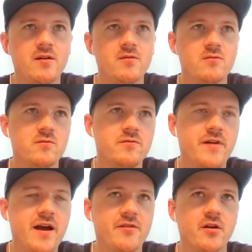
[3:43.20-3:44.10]
about
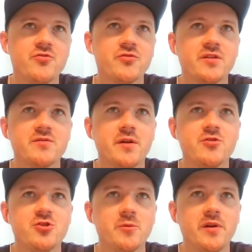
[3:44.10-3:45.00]
5 countries,
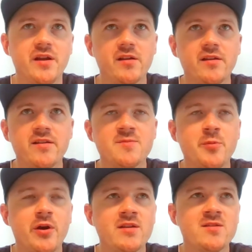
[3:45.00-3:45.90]
right? Germany, Italy,
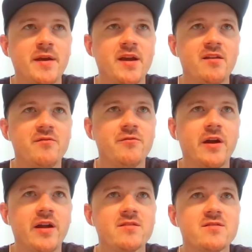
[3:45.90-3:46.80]
Spain,
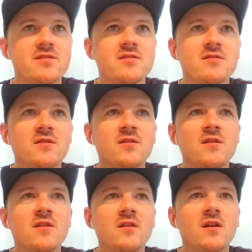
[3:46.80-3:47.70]
France,
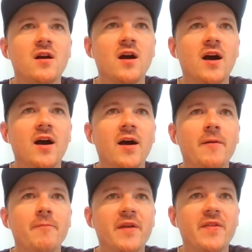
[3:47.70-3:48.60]

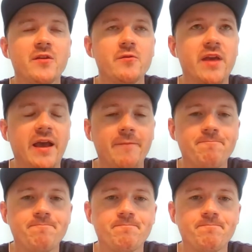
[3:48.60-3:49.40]
and the UK.